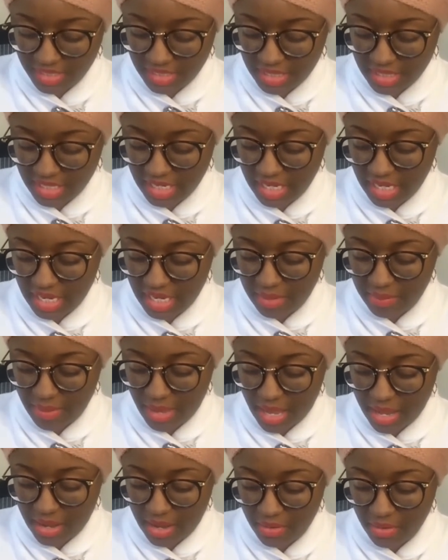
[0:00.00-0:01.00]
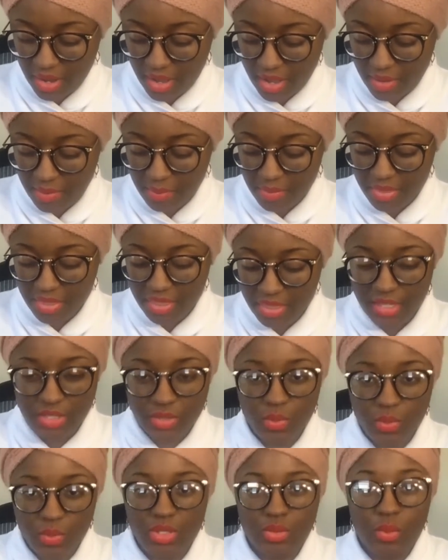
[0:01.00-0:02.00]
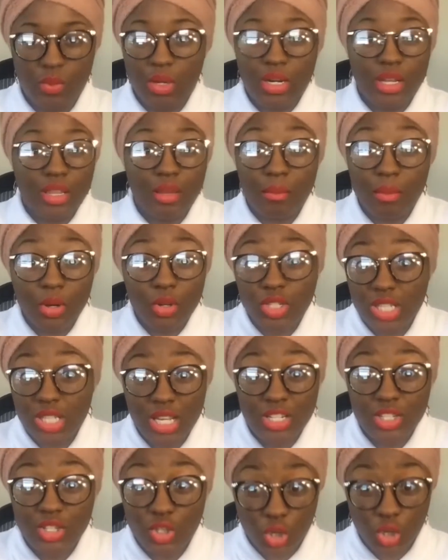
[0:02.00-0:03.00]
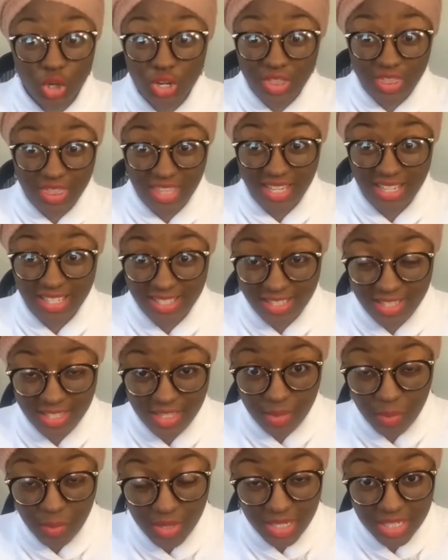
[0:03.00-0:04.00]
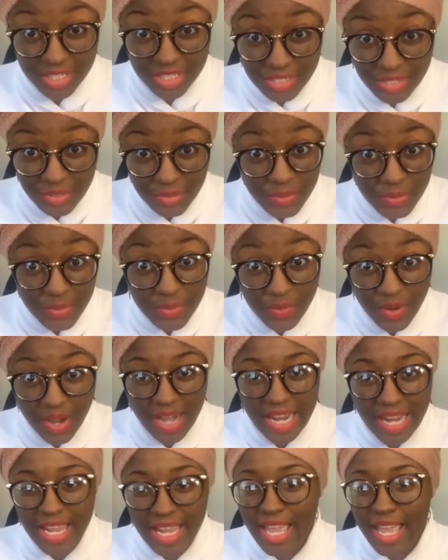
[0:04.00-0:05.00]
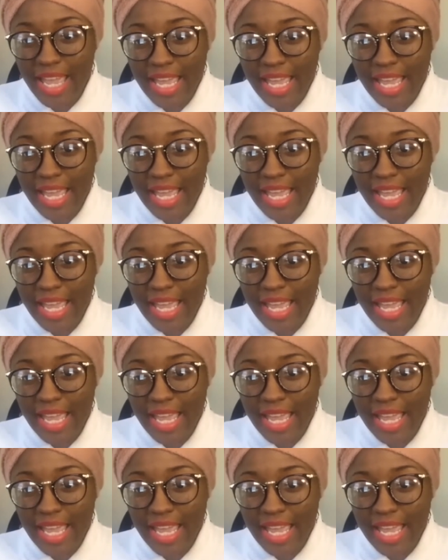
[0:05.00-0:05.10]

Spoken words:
thinking about this was one of the most uncertain things that someone can do, right?